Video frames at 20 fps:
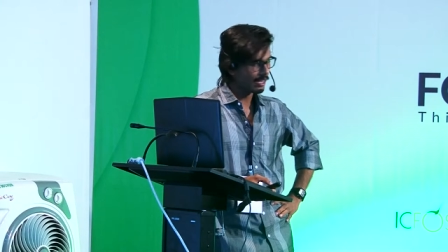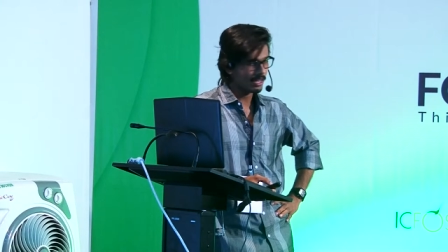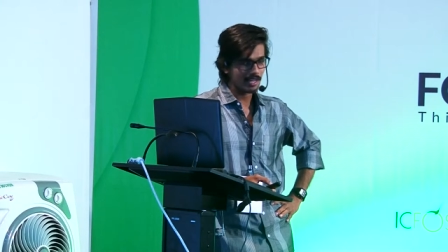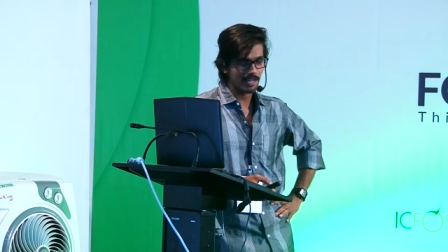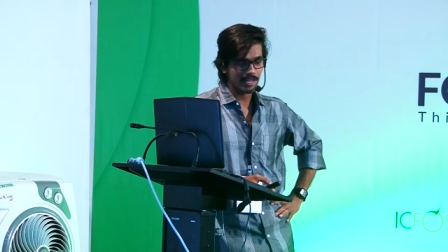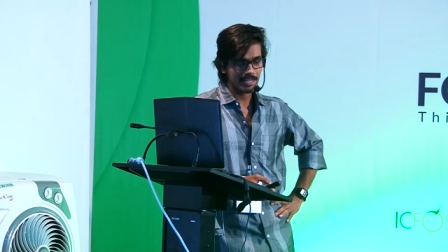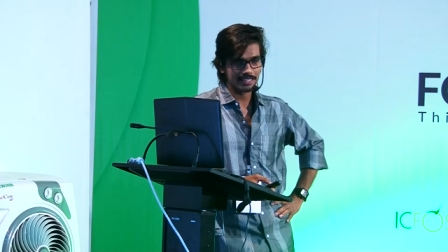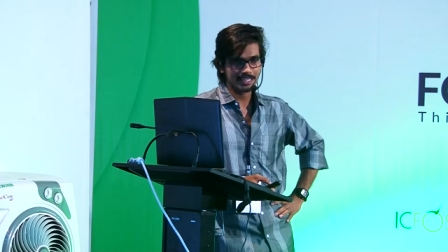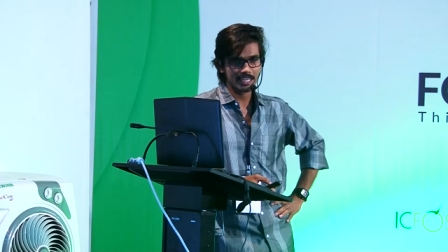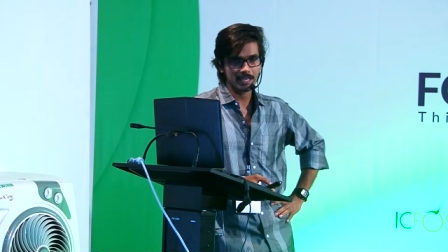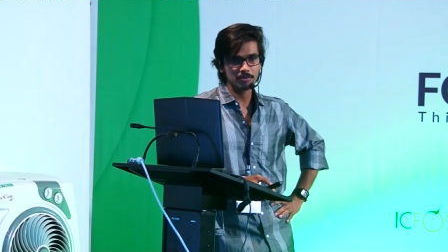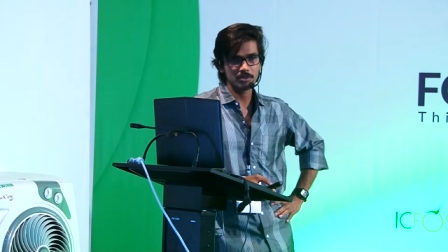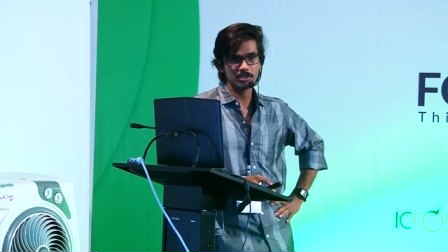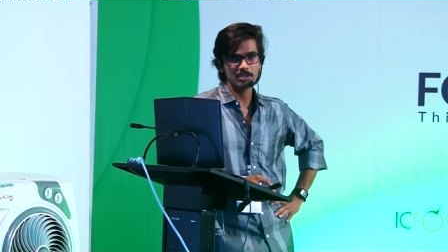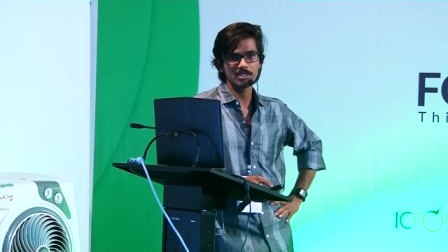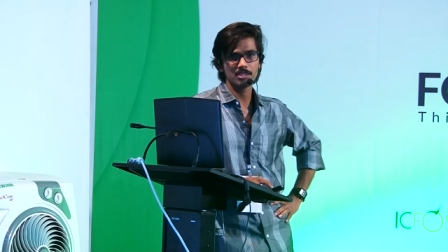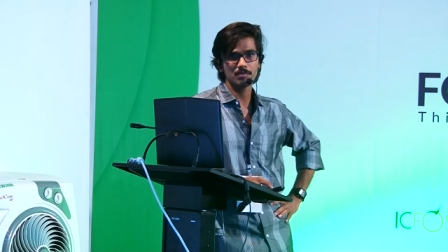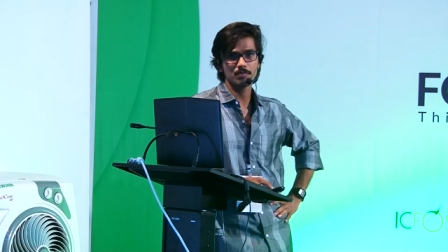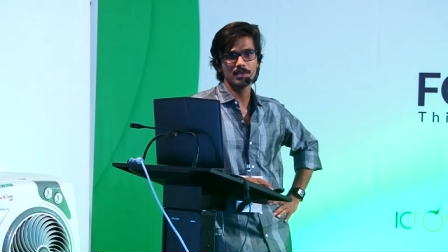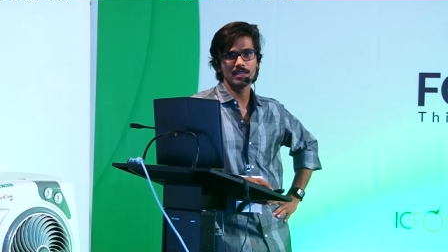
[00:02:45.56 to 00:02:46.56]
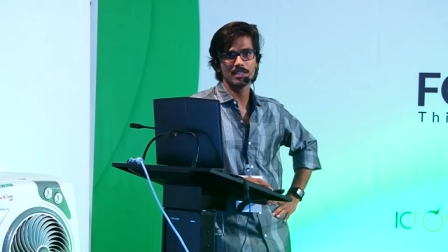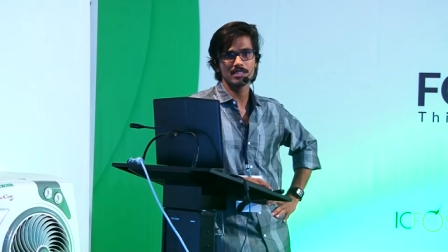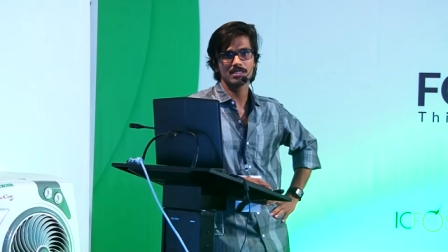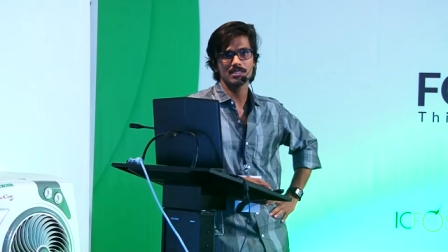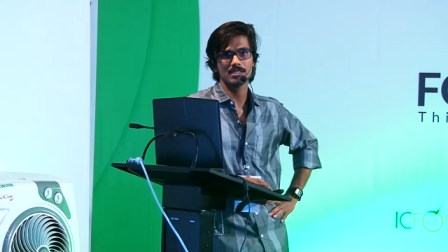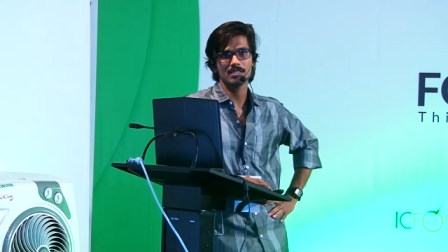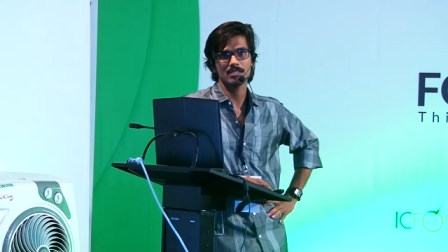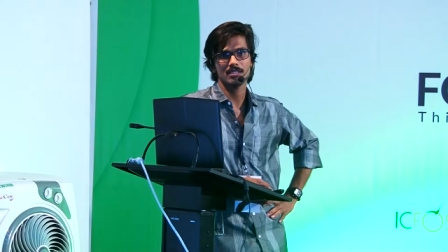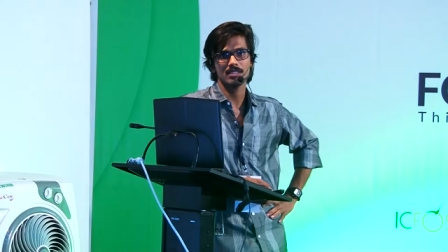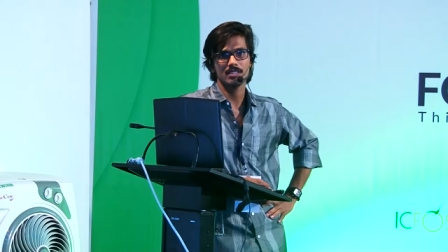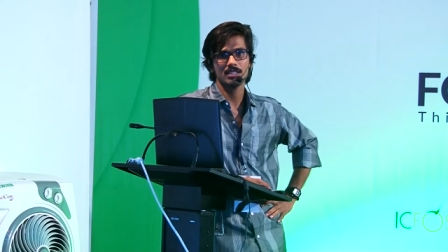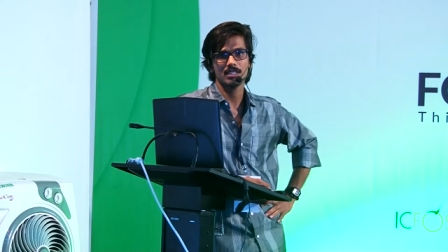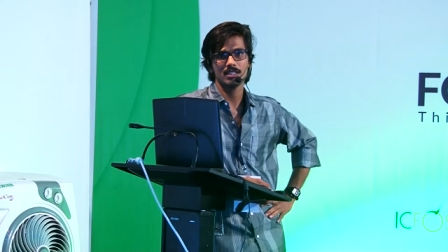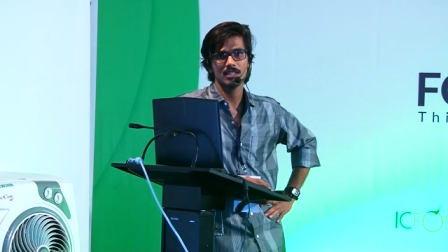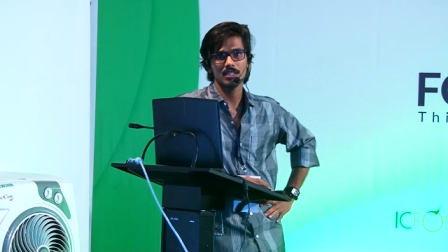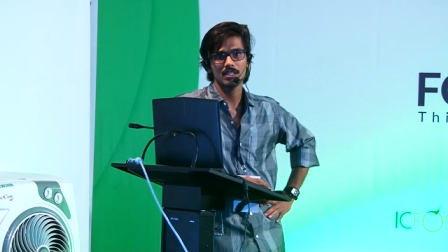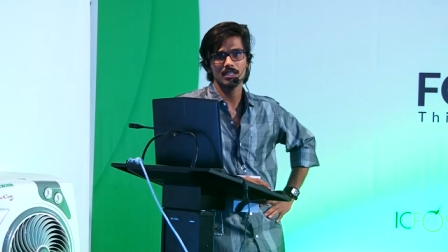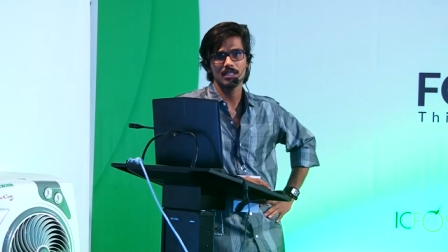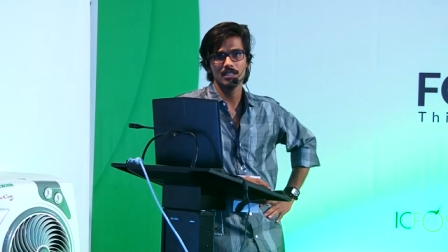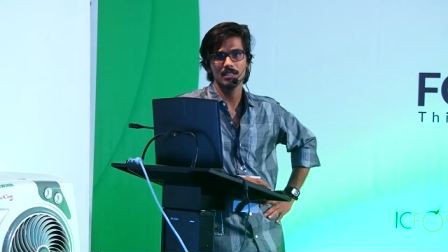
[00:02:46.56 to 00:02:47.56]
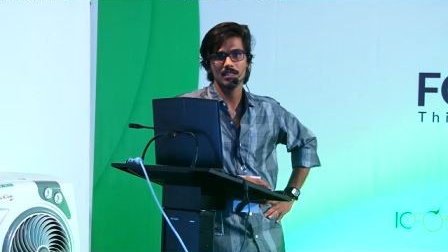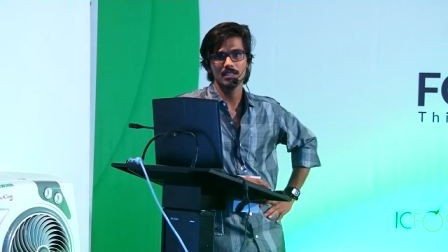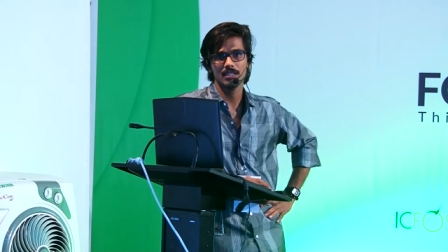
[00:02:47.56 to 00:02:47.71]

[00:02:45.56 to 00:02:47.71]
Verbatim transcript: I came to this place. Uh,